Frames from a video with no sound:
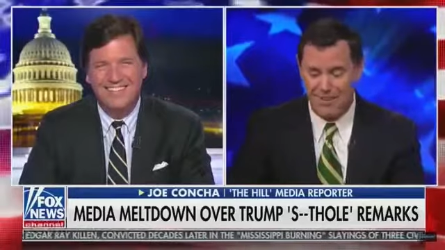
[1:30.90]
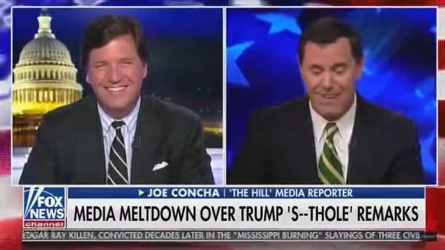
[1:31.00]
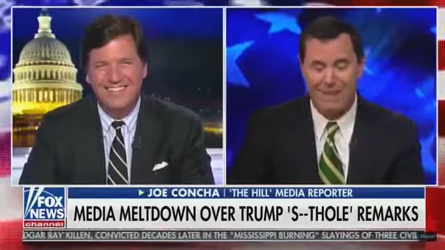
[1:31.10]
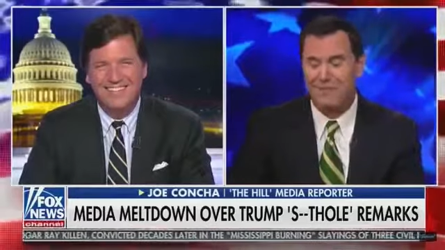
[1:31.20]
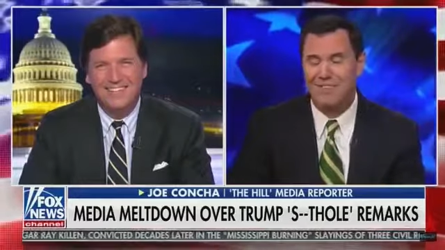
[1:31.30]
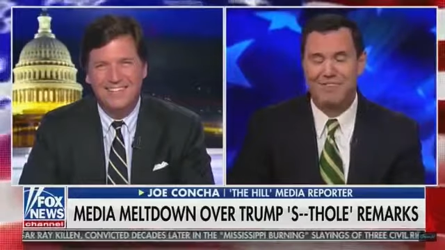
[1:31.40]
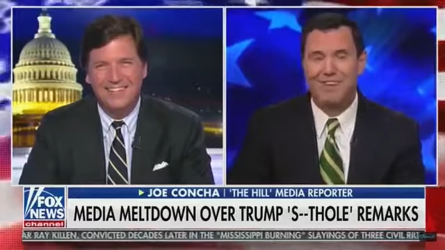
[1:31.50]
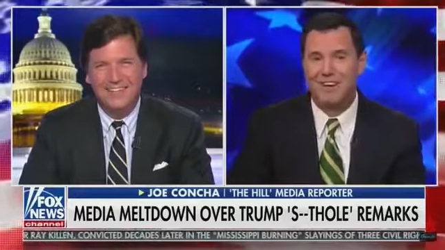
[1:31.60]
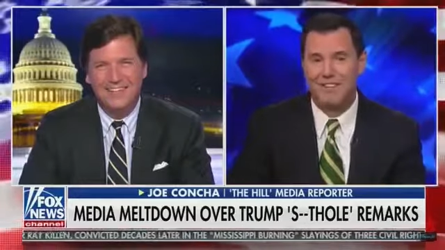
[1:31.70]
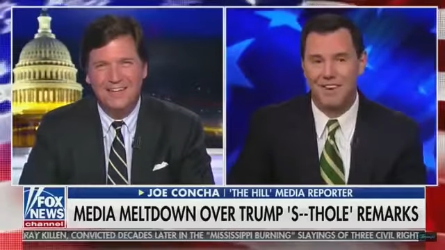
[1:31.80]
Speaker 1: that was the
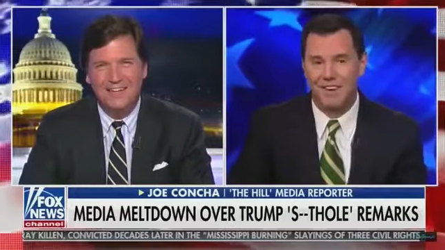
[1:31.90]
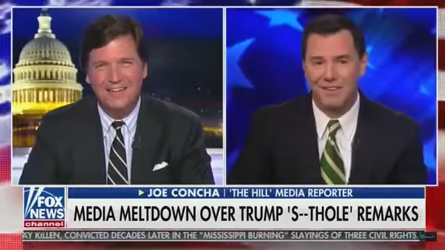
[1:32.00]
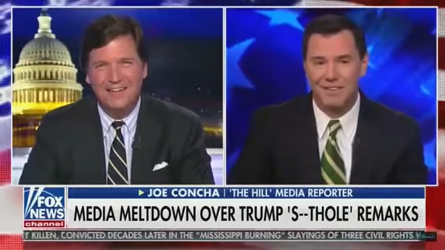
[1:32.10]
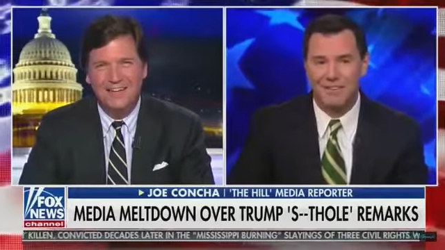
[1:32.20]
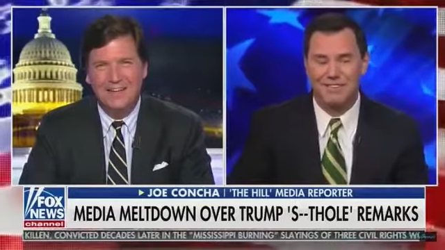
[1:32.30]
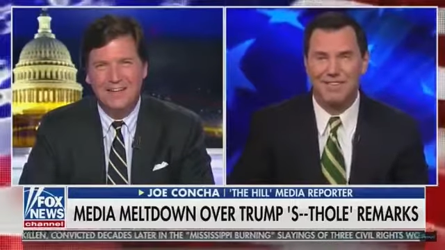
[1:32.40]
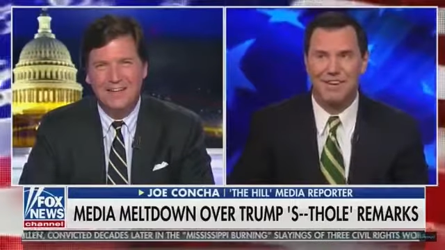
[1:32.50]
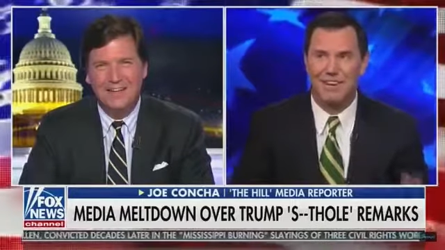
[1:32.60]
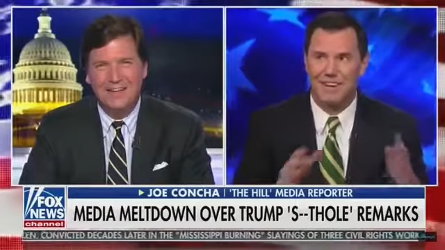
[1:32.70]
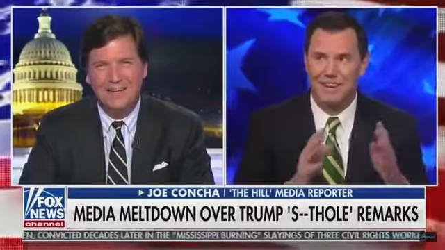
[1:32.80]
thing, right? It was
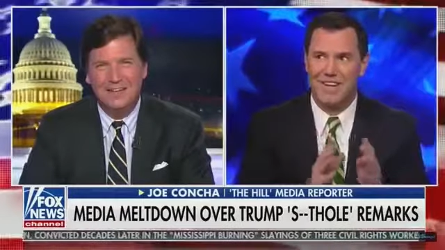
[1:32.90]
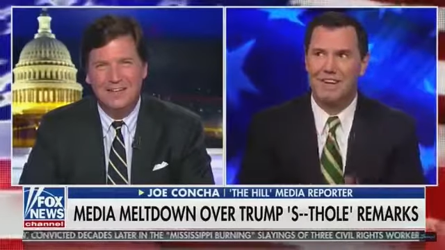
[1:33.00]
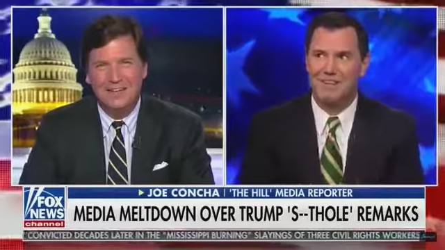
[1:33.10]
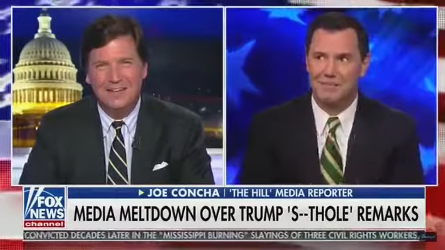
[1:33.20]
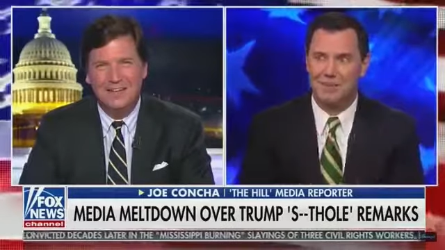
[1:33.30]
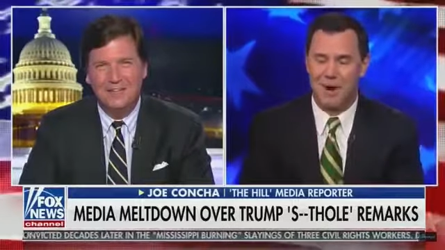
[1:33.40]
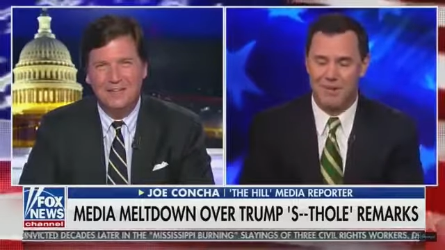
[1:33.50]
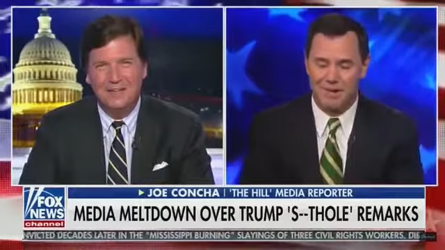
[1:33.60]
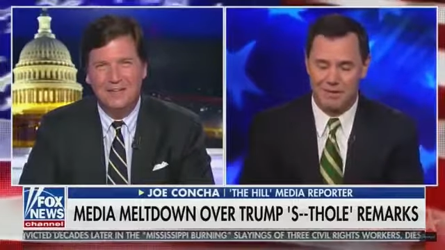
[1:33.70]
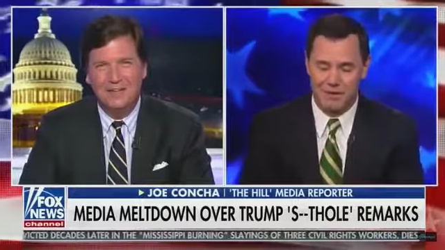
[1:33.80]
an attention prop
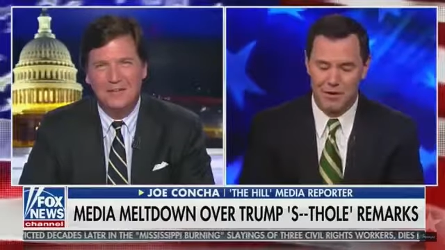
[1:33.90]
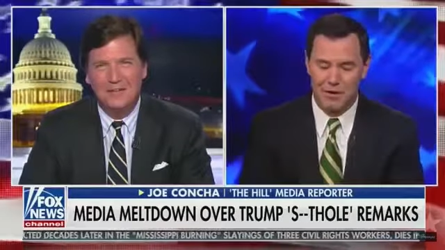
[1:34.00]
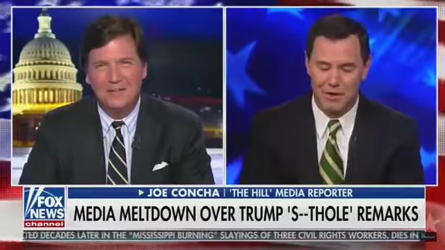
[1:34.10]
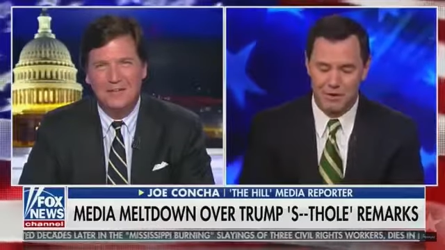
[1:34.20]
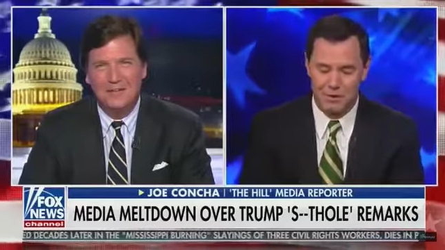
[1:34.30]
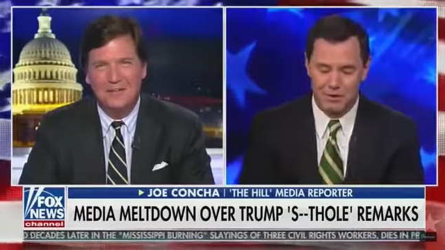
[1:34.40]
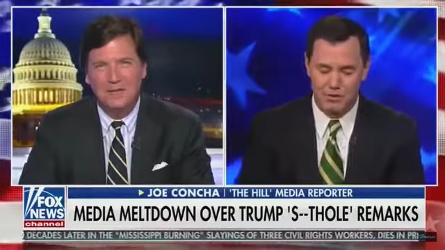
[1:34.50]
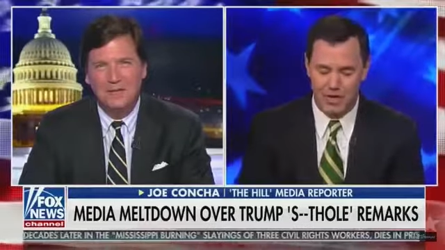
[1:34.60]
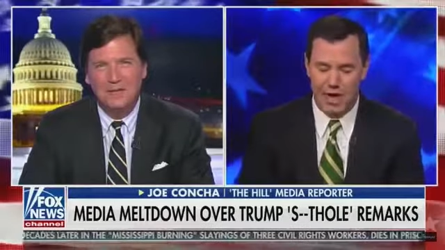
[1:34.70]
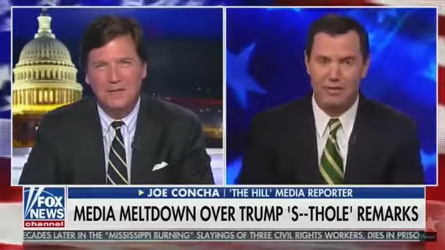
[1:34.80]
that if you're going to
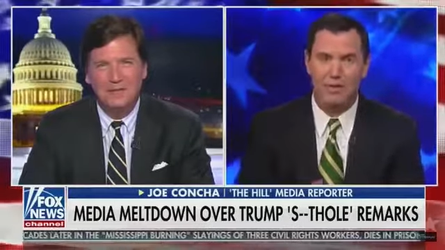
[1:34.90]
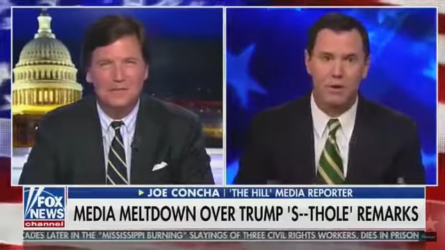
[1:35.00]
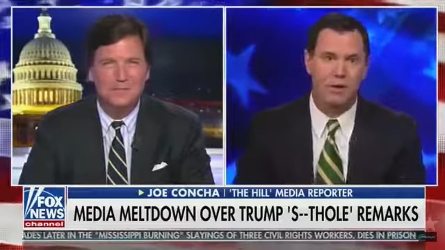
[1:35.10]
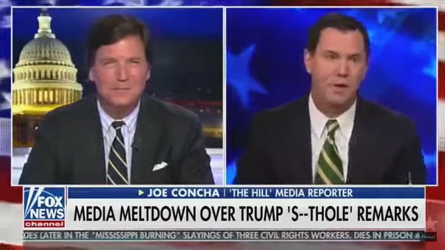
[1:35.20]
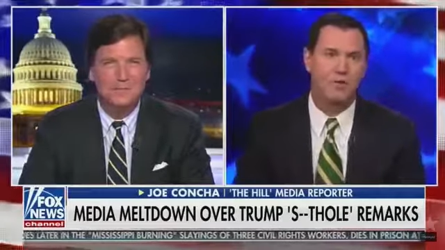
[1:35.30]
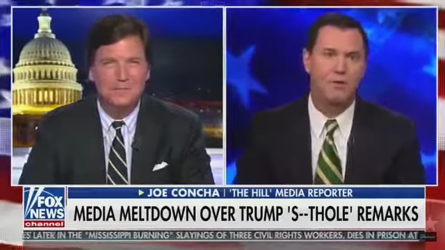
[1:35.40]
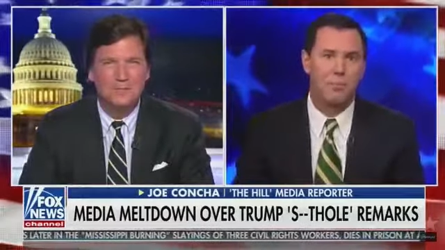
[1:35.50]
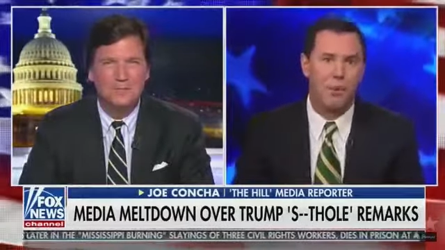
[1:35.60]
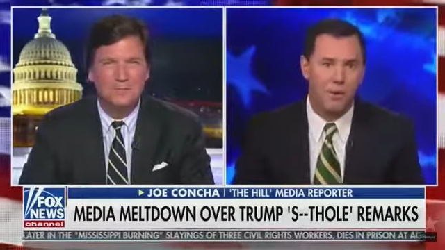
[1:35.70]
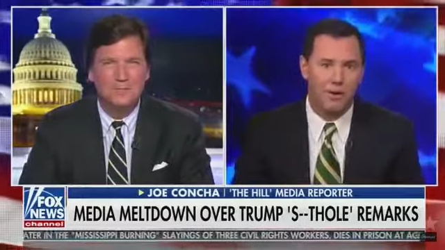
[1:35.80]
use S-hole in a
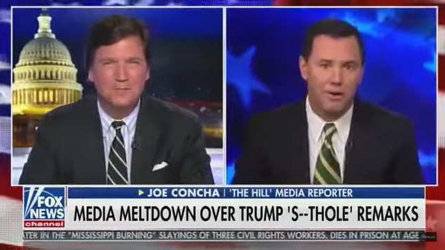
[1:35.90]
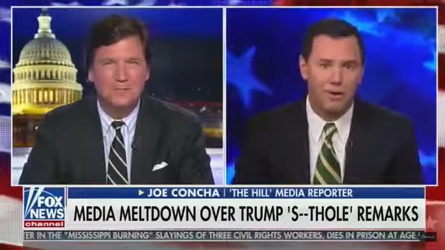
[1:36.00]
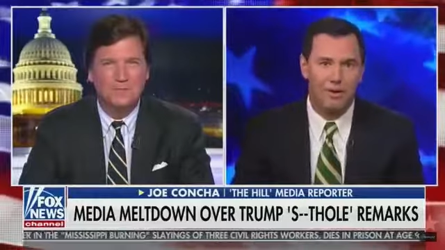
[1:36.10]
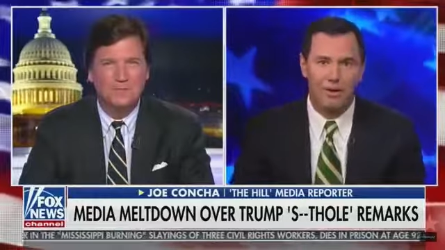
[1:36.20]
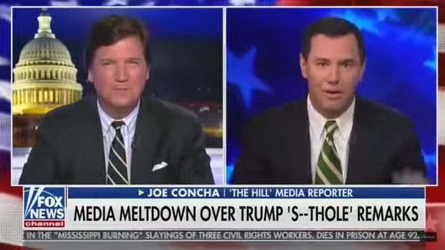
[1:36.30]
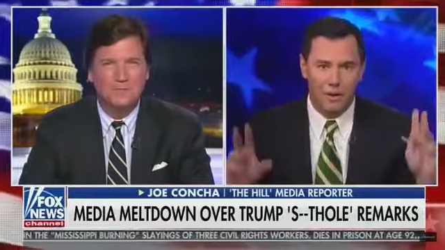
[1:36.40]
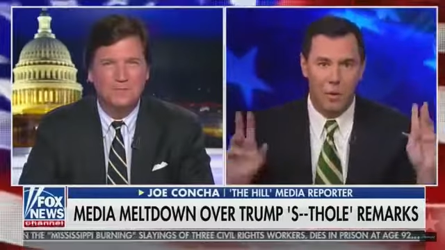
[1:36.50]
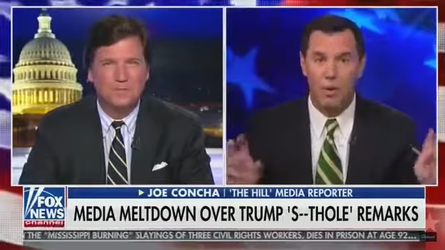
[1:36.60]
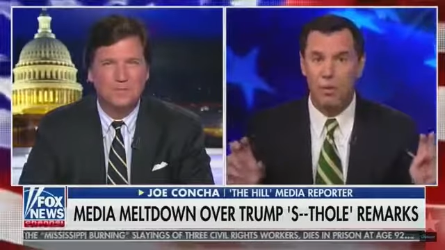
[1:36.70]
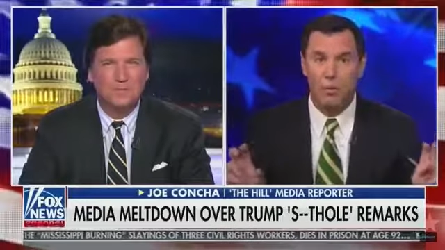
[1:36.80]
report,
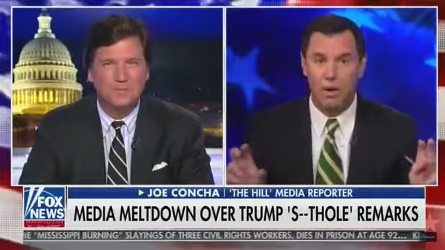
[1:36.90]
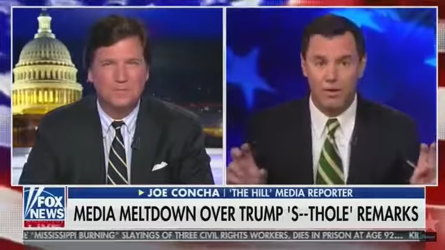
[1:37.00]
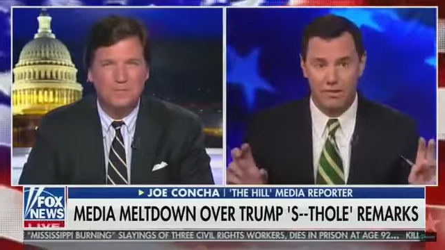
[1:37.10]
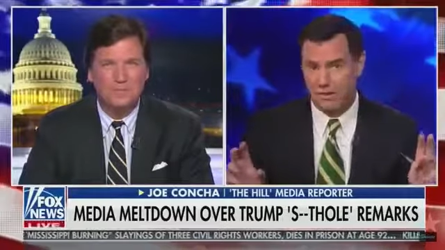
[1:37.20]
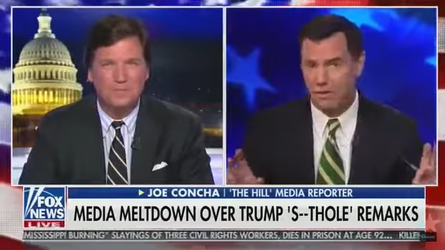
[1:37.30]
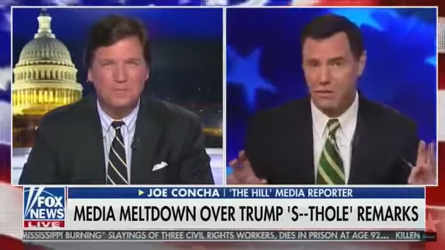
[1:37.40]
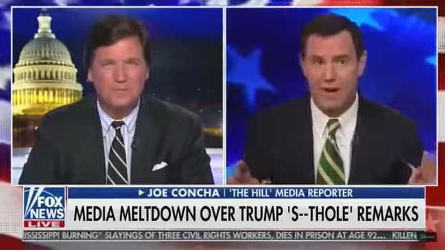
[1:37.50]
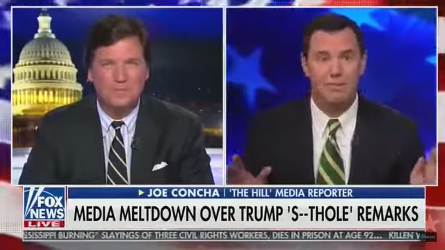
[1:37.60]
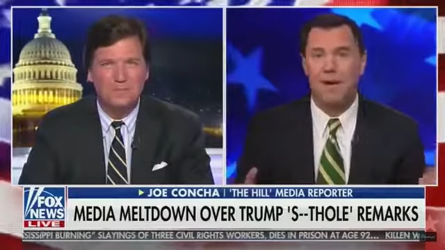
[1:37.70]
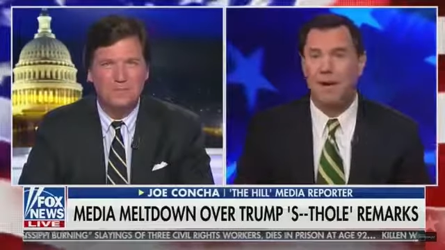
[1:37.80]
quote it once, it's
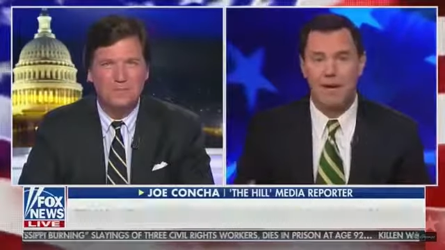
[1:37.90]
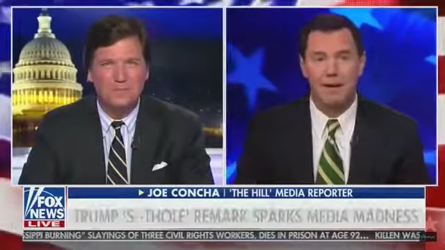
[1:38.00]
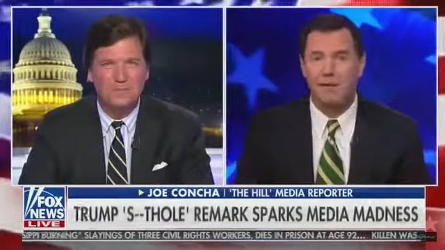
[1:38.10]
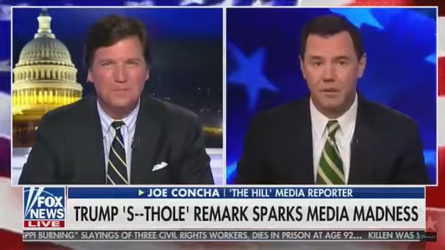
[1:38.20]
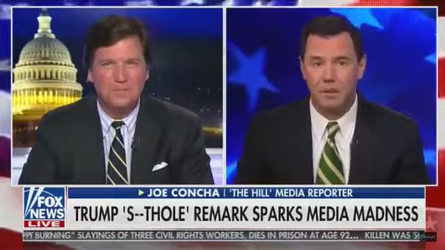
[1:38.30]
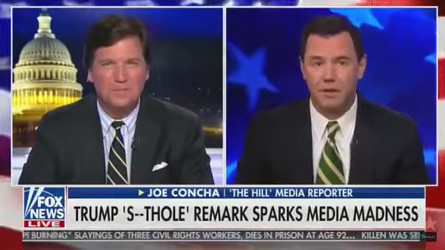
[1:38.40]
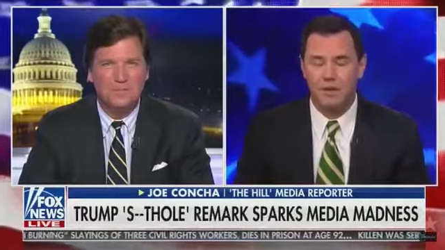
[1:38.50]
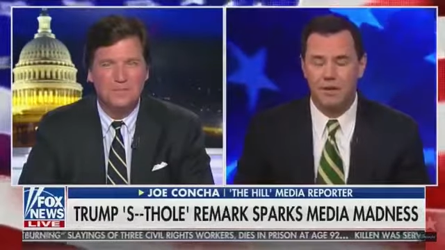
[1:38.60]
verbatim, I get it, do it.